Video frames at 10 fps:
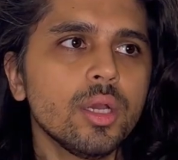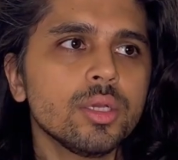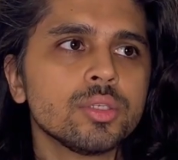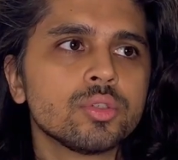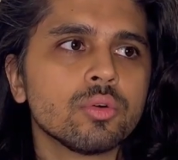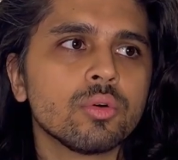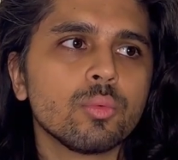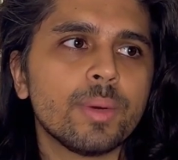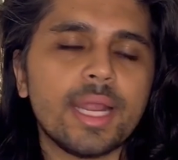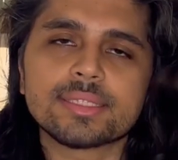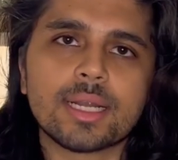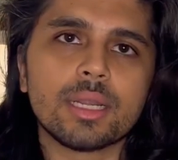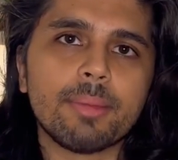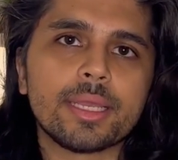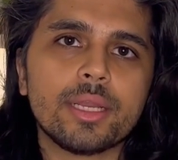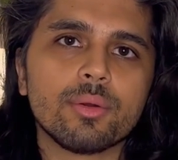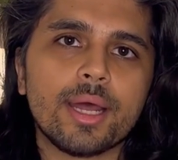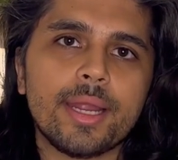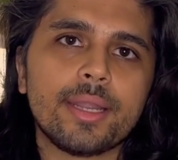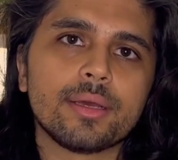So when I started my keto
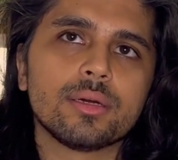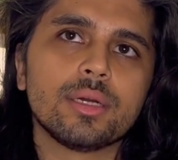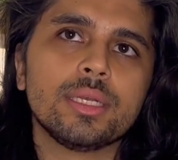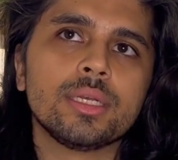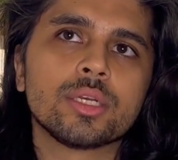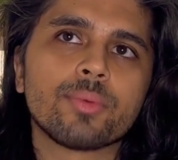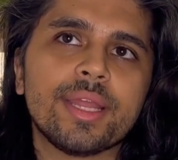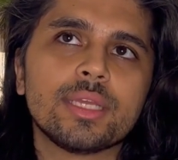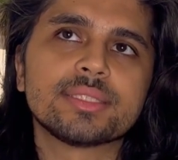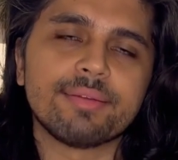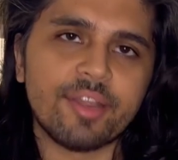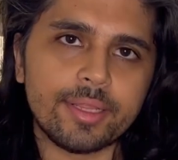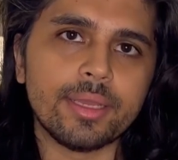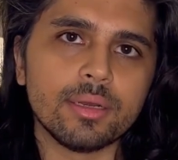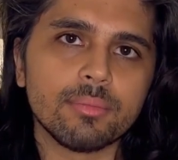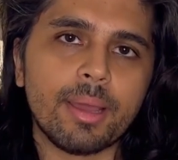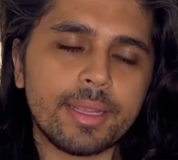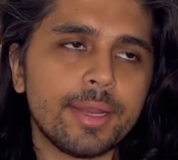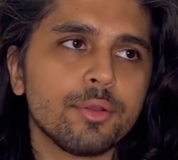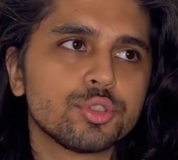diet in 2017, my
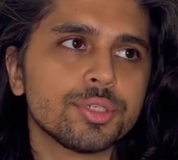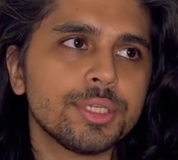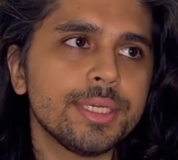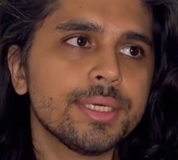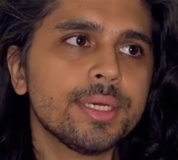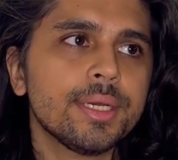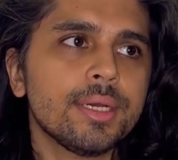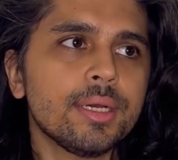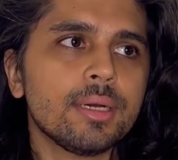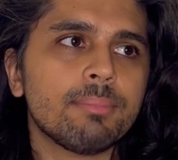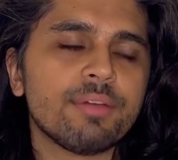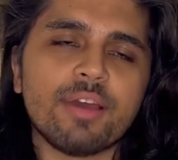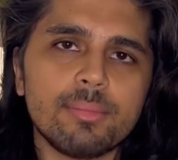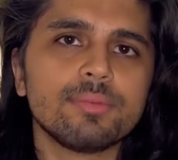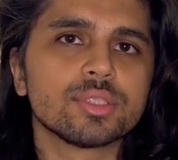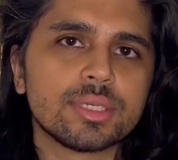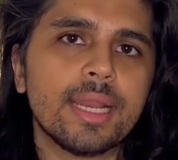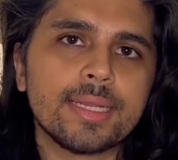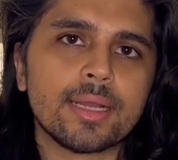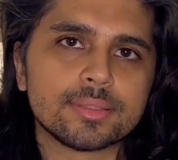keto journey, my family was
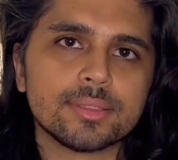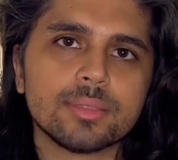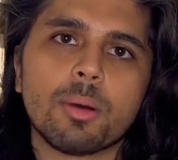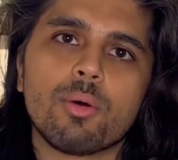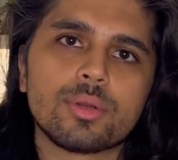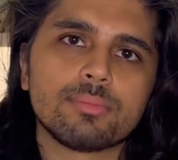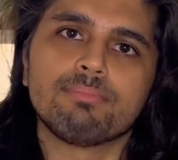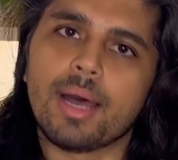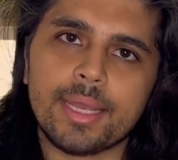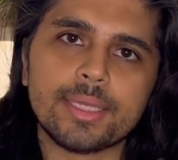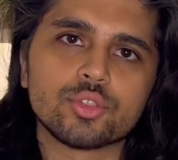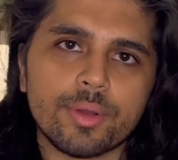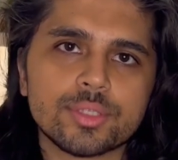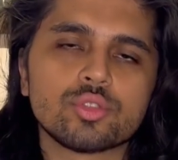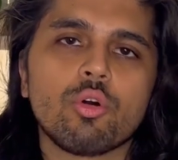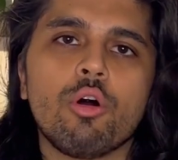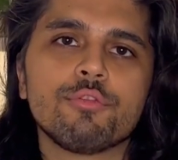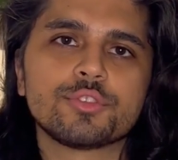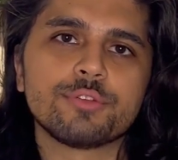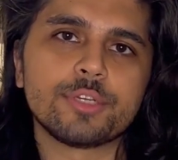really concerned about my choice
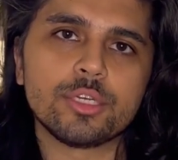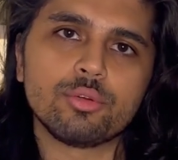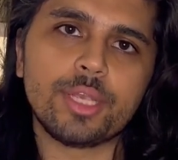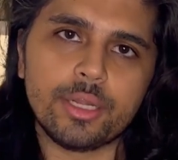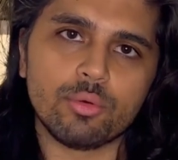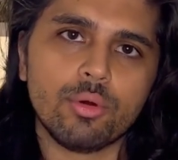of shifting to keto.